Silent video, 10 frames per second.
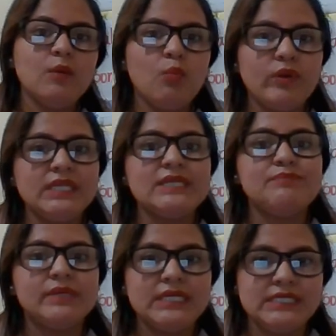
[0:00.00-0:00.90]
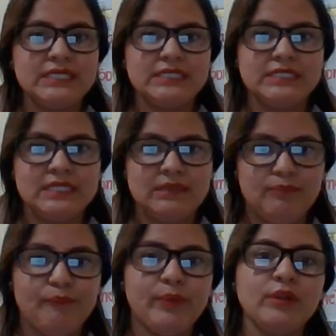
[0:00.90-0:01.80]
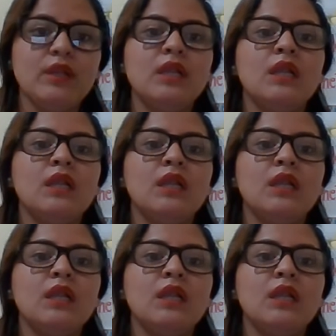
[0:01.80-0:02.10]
with the present simple.